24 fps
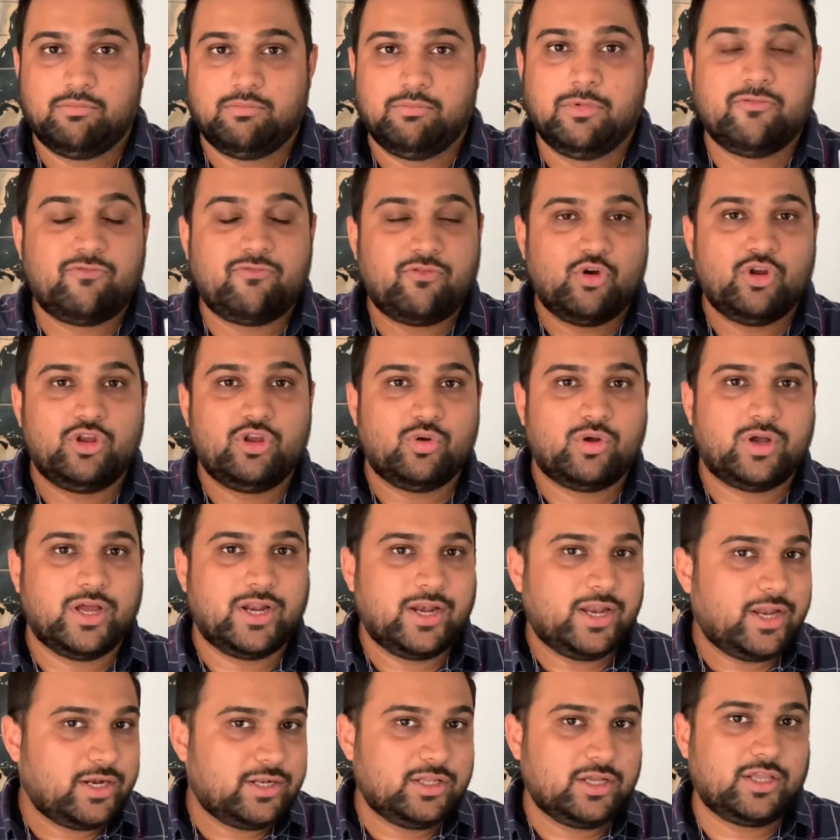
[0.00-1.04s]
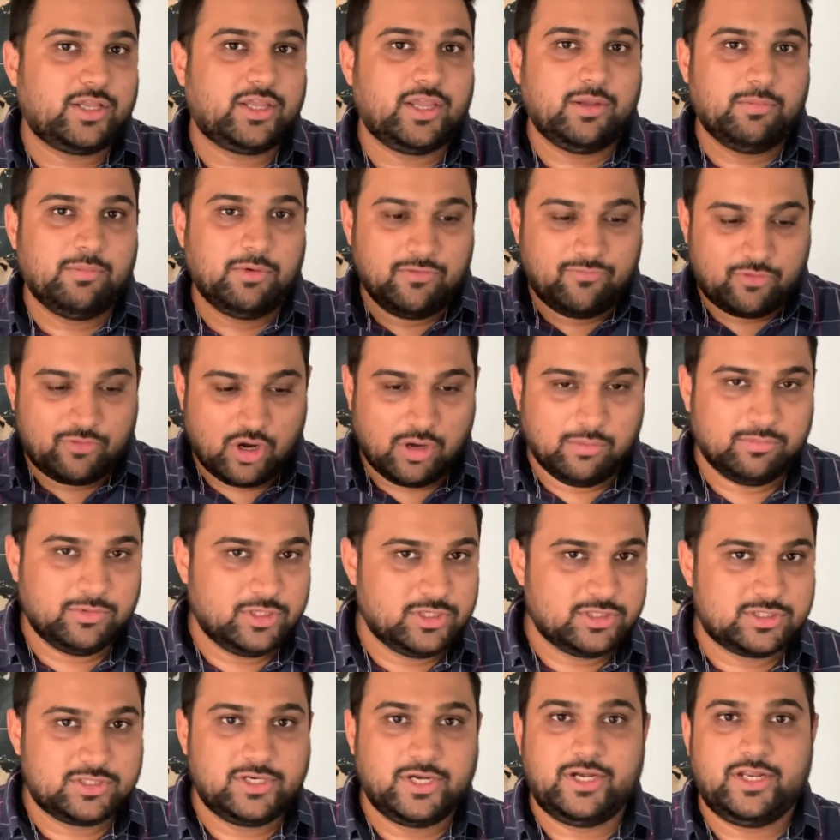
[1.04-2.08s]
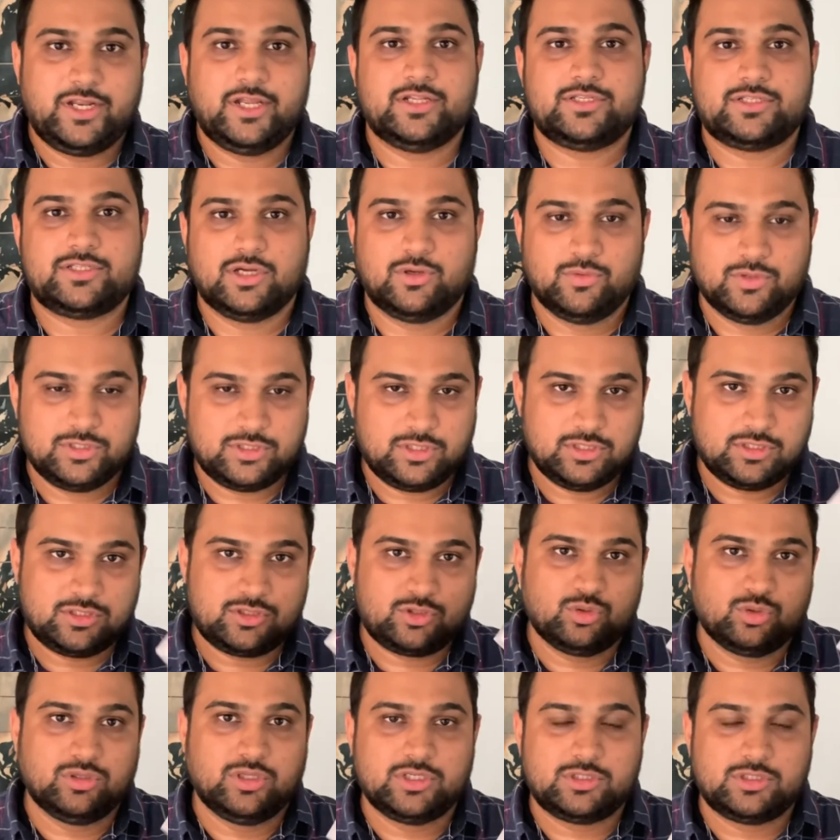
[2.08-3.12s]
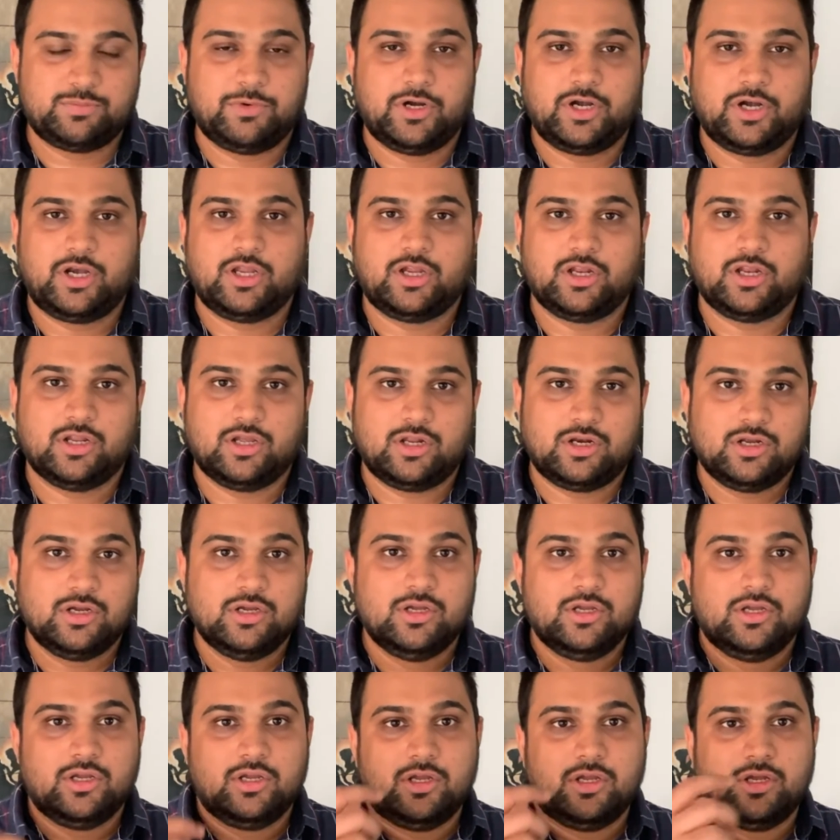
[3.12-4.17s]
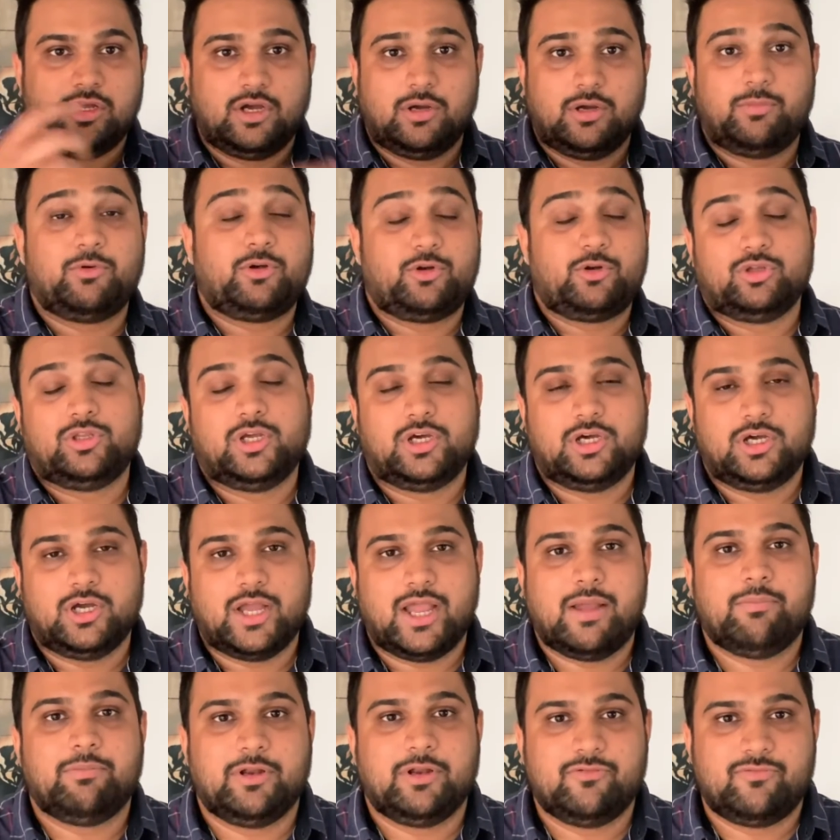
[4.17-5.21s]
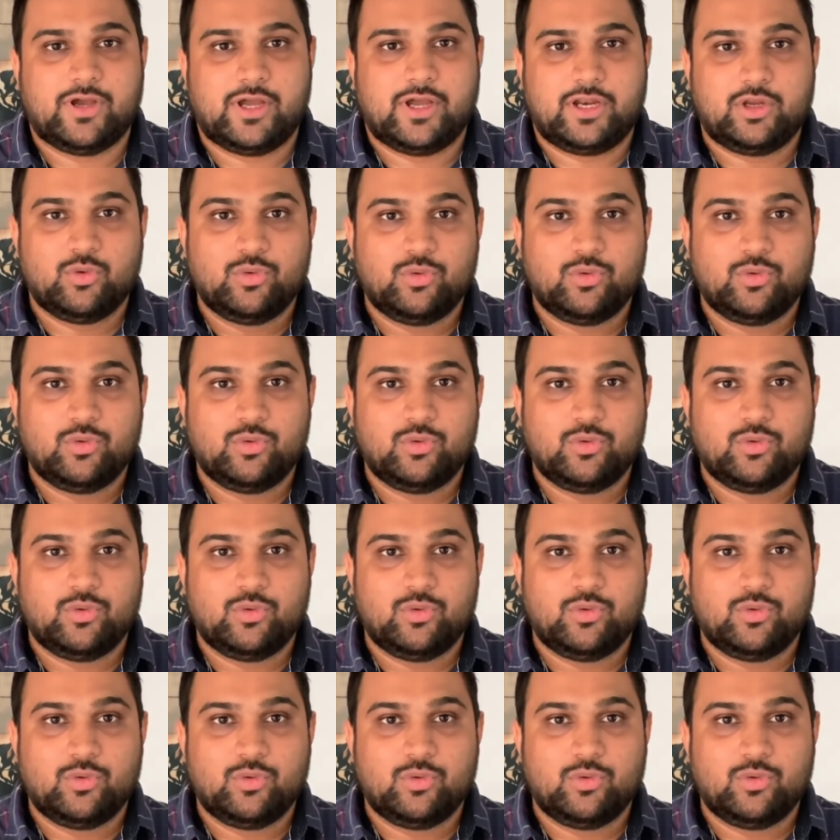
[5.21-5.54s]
before you connect the cable from this DTH services to this particular up to the amplifier.